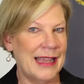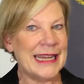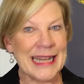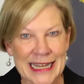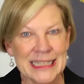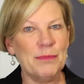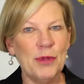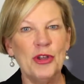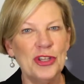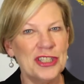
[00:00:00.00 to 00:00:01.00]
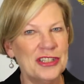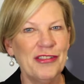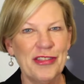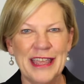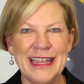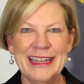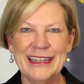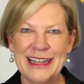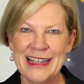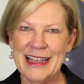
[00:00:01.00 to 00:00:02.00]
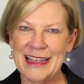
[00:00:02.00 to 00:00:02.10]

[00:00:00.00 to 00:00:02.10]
It is a personal thing.